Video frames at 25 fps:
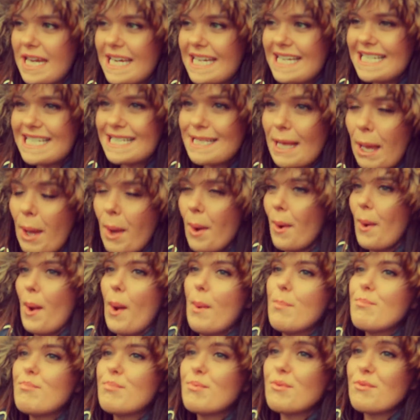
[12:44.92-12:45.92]
it is
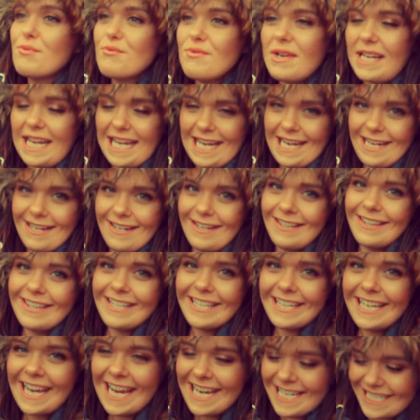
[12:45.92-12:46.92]
brilliant.
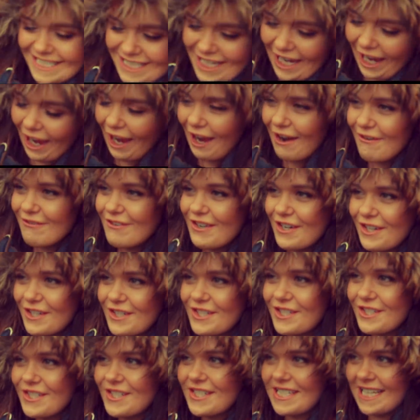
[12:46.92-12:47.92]
The kids have
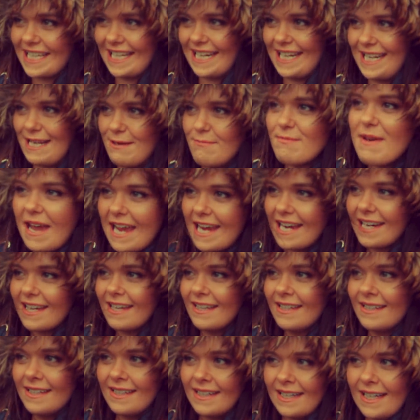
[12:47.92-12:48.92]
cuddled a guinea pig.
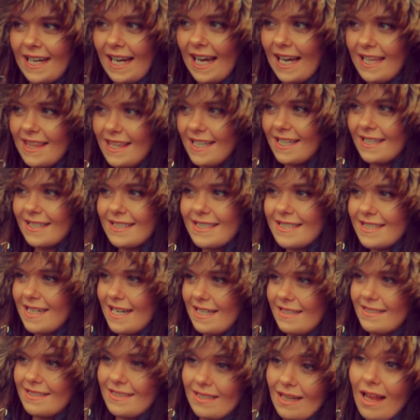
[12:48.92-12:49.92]
I think
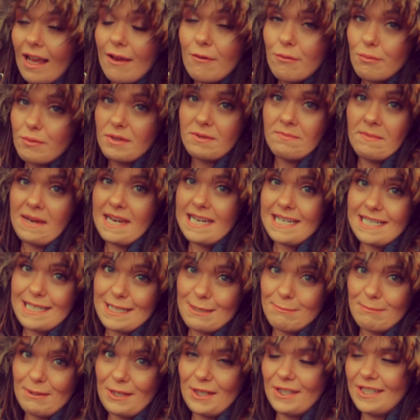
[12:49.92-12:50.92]
Stan's life was made,
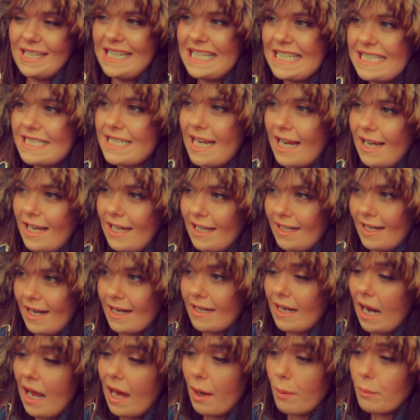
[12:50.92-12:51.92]
to be honest.
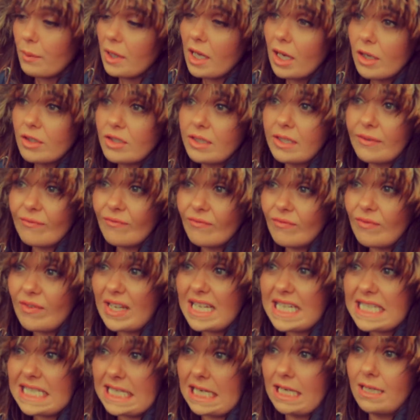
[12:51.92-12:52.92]
And now we are just
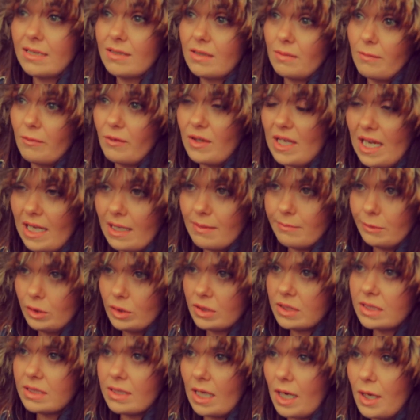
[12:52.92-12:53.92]
feeding some of the
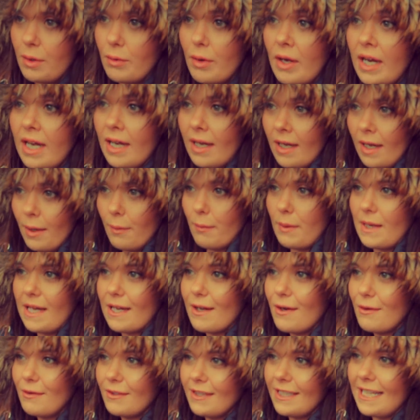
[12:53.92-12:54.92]
animals. So we're
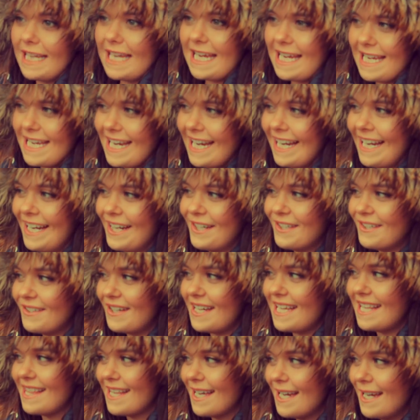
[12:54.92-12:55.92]
currently
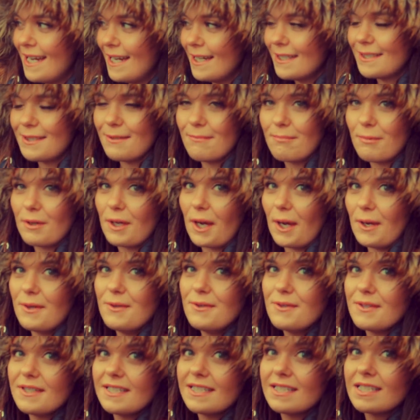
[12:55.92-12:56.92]
with some
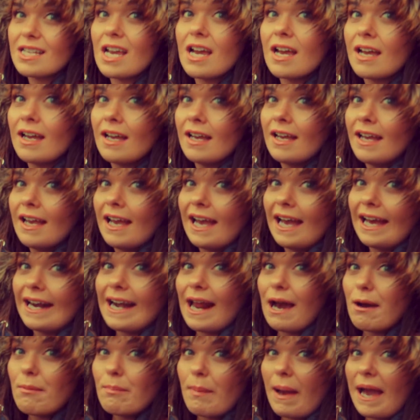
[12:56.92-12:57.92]
goats
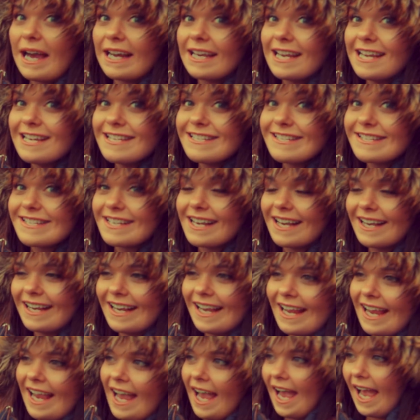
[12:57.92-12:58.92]
and alpacas,
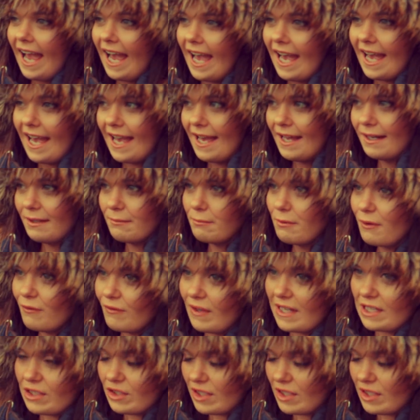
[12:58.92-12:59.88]
and we fed